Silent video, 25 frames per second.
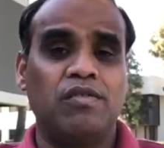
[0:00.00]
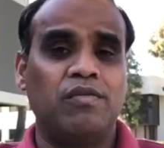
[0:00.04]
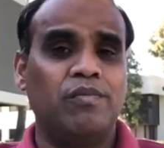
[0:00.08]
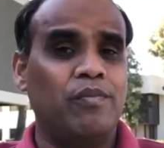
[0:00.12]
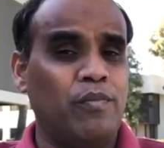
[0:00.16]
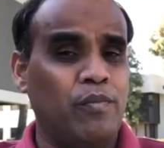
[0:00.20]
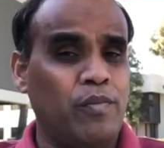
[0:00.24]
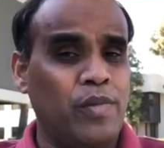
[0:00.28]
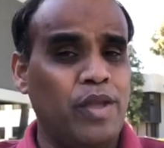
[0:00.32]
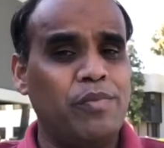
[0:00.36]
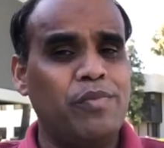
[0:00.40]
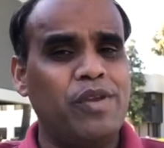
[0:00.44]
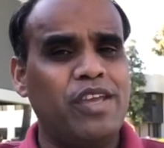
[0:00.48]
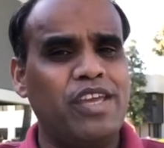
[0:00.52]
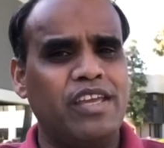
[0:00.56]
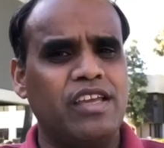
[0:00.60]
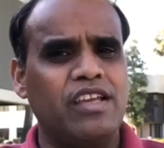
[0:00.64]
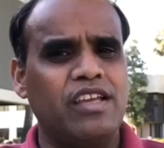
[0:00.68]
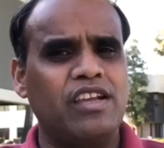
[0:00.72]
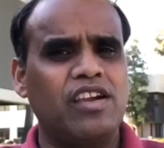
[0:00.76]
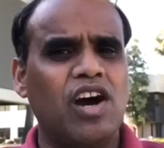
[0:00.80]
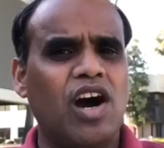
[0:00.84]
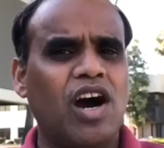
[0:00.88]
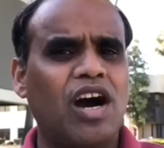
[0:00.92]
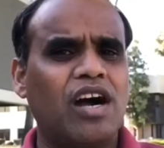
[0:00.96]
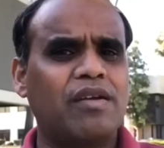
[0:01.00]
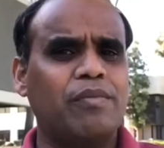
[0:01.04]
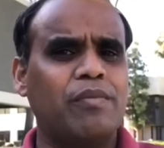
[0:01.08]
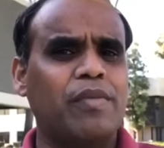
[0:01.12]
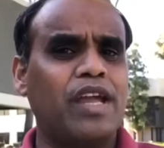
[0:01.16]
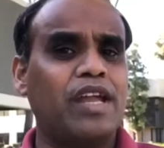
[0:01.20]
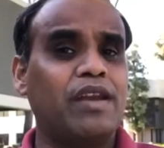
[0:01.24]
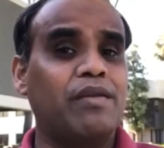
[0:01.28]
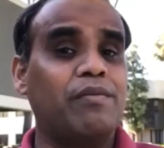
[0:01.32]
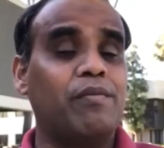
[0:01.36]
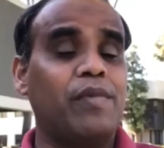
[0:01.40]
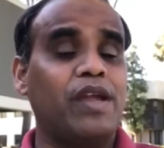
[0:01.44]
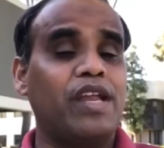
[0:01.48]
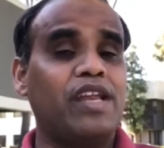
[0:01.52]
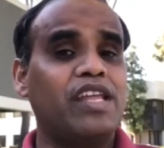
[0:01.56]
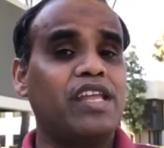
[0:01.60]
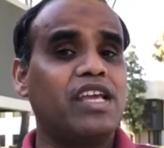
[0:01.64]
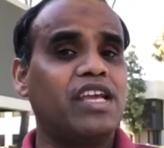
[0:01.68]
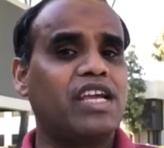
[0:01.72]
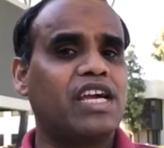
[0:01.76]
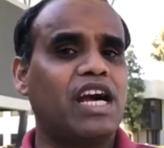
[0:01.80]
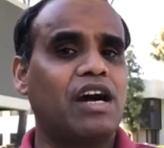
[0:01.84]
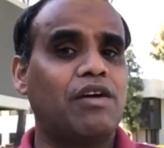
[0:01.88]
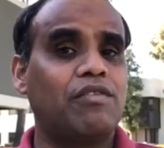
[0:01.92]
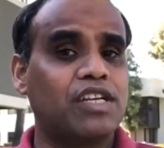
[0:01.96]
Maybe God made many
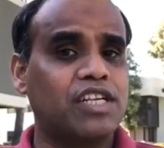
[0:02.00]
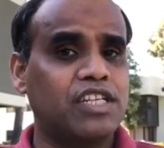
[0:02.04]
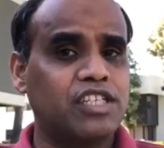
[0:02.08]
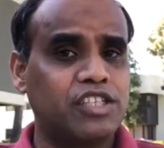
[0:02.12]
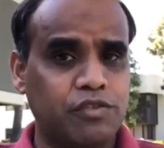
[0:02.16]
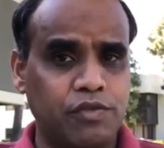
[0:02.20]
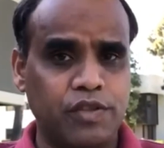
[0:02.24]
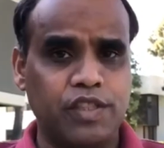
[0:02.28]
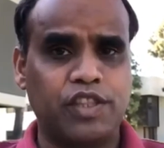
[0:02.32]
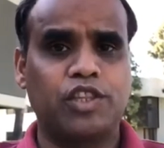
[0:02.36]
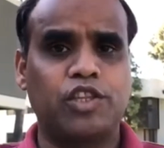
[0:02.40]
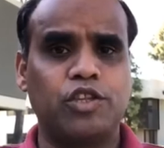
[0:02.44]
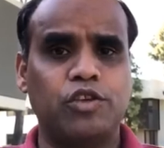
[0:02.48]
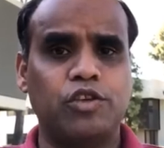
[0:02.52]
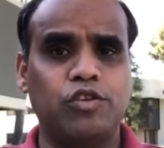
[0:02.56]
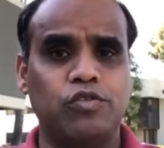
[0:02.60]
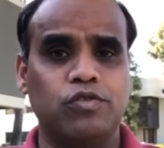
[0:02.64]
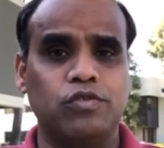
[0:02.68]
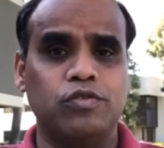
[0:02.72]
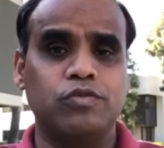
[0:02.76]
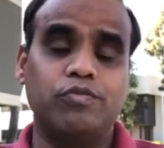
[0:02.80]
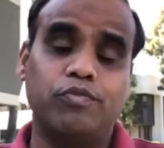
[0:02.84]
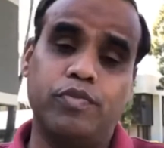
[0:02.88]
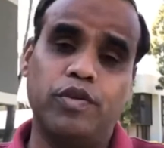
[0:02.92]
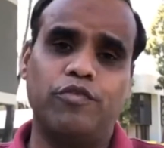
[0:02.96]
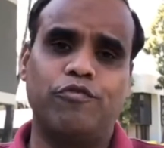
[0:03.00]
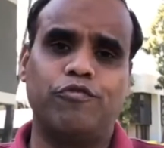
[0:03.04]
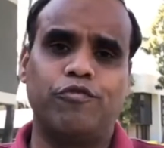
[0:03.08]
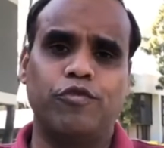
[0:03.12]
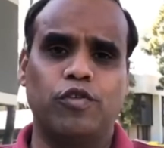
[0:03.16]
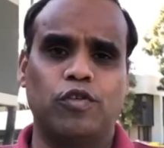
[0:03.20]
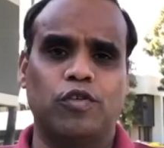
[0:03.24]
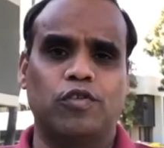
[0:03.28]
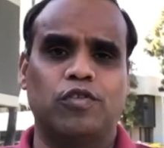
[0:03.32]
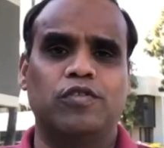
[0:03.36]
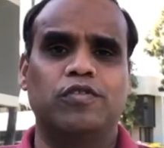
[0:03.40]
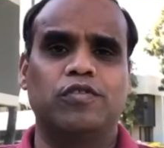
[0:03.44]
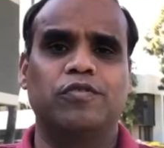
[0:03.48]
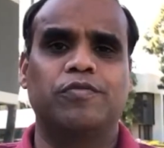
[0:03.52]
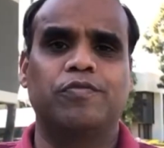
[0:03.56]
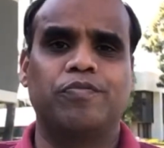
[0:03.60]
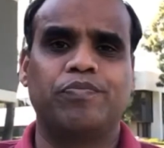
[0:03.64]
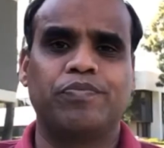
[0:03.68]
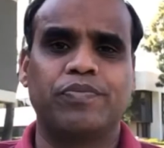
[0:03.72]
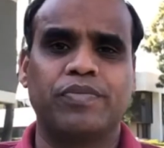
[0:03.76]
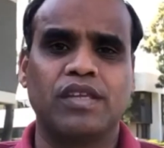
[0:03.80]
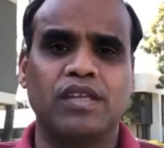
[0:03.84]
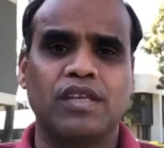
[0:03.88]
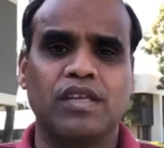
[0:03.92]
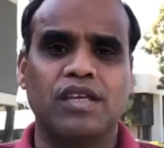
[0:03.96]
covenant with you before,
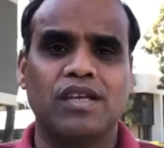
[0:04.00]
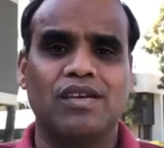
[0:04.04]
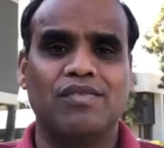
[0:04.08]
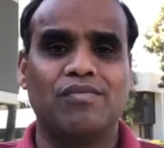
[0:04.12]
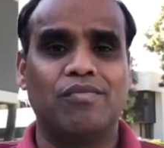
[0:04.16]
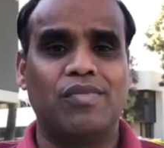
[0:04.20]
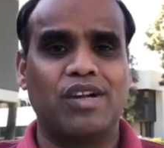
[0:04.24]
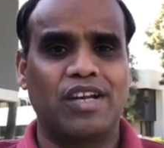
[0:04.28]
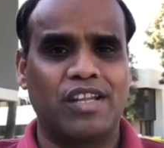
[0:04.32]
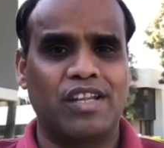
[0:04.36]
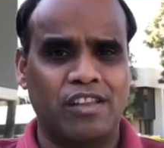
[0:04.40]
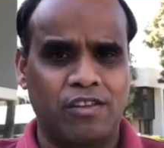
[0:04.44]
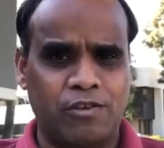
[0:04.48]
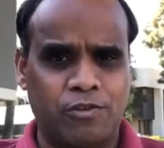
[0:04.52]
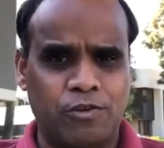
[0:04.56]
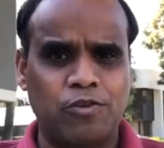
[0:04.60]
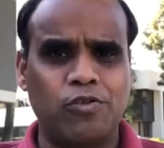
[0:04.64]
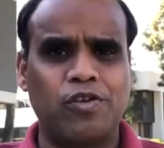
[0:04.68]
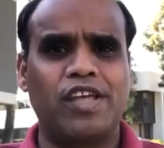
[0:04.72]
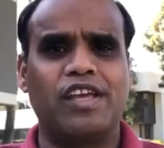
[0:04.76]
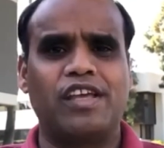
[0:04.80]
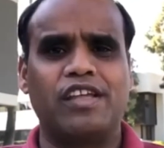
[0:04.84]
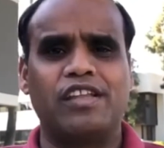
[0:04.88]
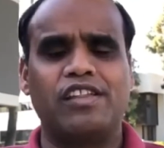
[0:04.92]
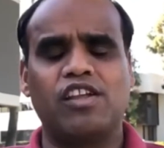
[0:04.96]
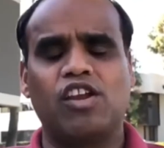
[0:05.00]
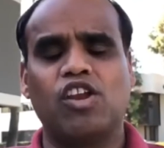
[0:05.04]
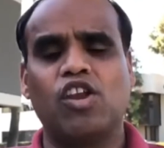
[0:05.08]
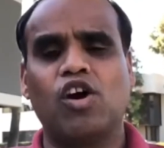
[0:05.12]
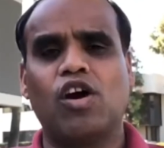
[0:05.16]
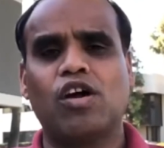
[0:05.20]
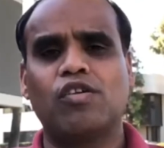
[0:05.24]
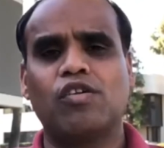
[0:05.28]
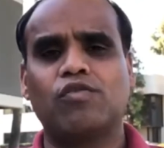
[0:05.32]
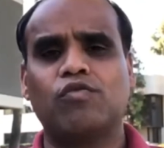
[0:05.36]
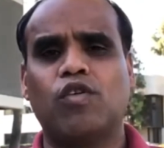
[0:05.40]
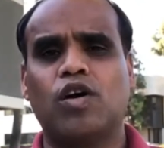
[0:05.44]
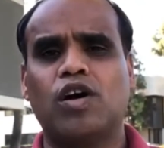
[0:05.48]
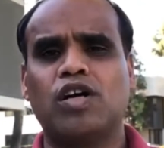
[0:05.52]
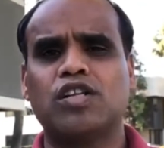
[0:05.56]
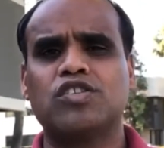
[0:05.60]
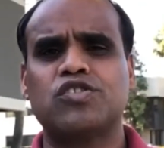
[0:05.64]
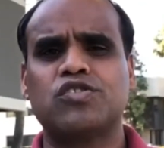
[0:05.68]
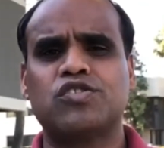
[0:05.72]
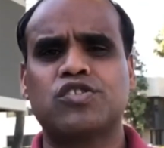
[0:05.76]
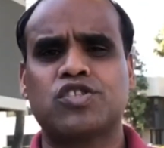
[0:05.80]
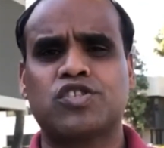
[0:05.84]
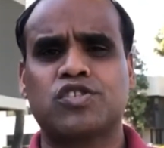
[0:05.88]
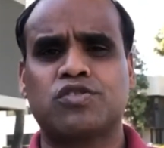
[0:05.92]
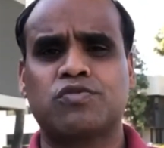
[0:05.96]
but today the Lord
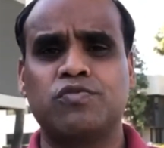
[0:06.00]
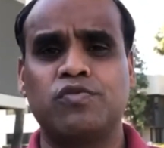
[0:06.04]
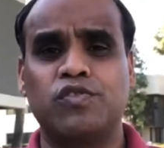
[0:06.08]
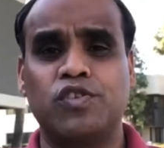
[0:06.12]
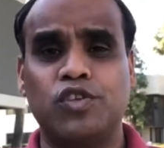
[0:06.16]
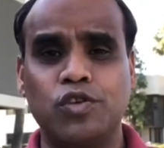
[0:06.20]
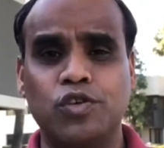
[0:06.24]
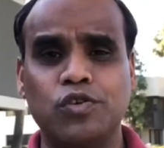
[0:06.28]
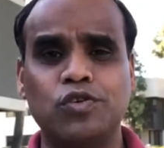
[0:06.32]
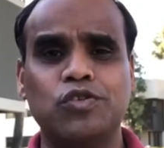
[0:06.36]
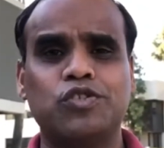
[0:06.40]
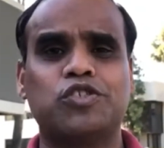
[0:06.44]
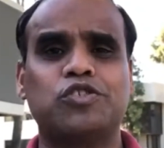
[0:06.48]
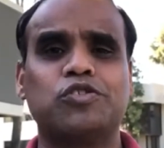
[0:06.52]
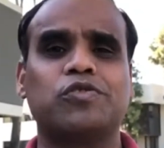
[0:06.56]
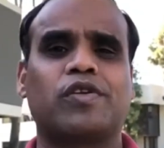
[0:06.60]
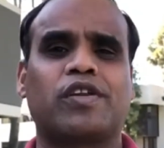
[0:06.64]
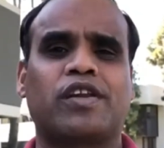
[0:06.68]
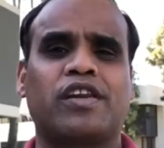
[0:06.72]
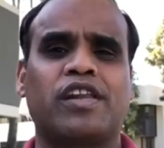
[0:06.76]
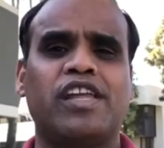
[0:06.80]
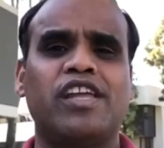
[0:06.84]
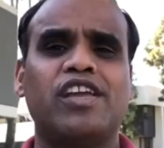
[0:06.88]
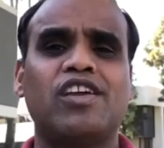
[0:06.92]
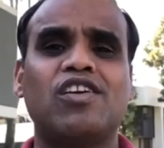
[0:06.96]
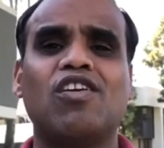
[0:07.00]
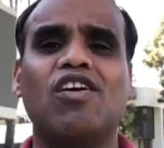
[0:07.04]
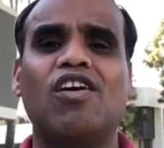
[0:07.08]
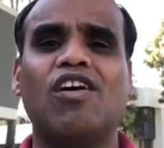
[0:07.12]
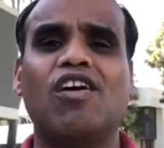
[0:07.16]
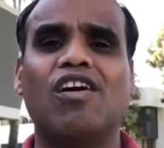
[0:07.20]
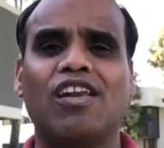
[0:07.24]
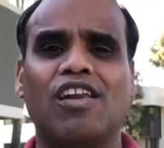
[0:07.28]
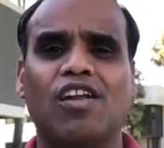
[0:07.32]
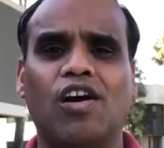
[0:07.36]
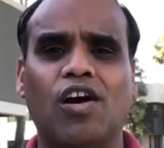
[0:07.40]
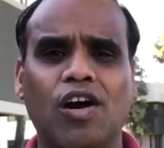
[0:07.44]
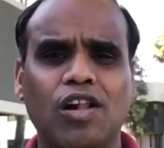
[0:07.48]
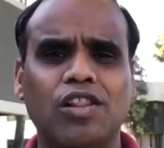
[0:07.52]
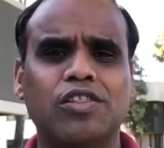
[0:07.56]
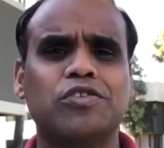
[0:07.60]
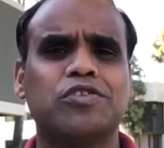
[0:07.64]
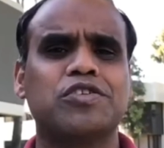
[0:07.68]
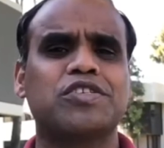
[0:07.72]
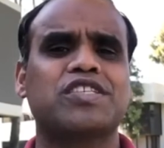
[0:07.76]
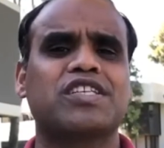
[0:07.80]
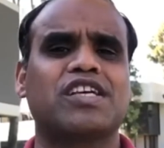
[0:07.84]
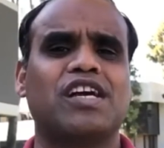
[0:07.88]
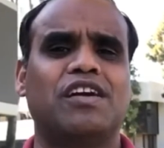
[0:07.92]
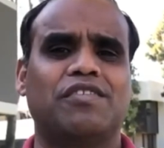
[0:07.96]
wants you to recall all
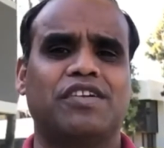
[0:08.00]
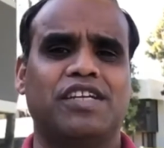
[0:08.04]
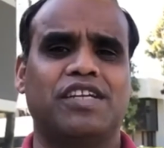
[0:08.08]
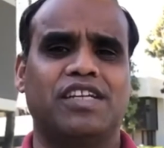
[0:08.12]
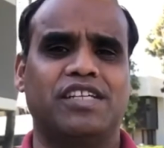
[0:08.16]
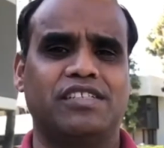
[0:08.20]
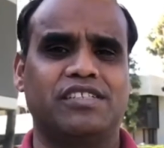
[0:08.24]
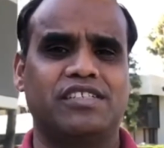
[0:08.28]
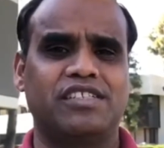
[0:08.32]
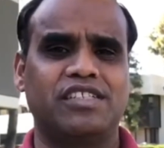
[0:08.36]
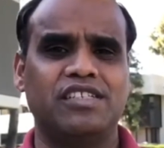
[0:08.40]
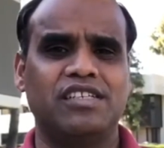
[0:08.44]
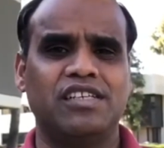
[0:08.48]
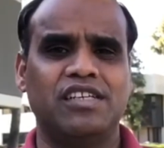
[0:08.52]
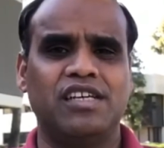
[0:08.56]
those covenant.